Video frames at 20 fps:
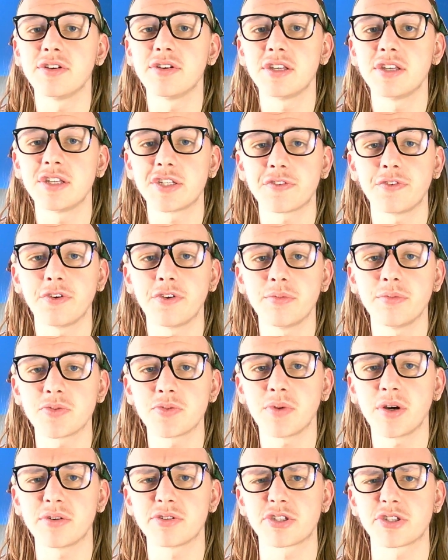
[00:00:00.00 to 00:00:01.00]
in this film as
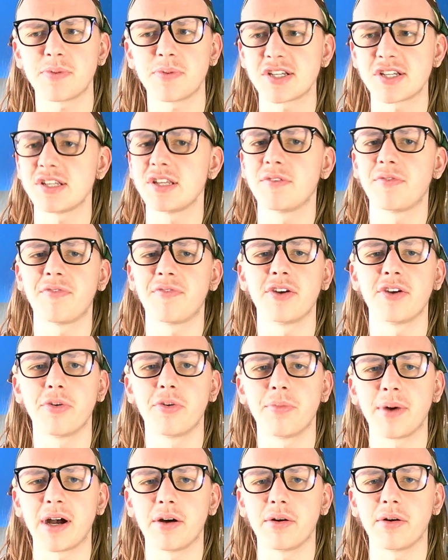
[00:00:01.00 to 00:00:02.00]
well, especially the final
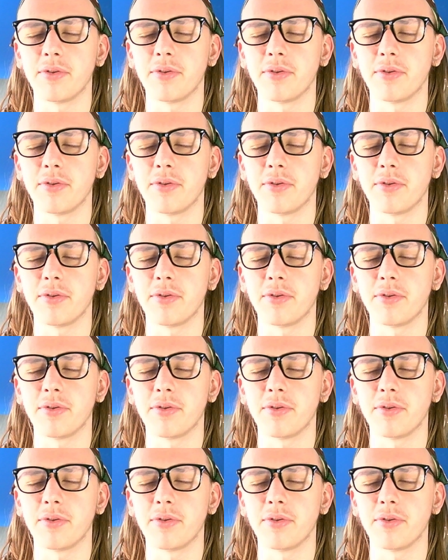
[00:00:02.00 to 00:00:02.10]
battle.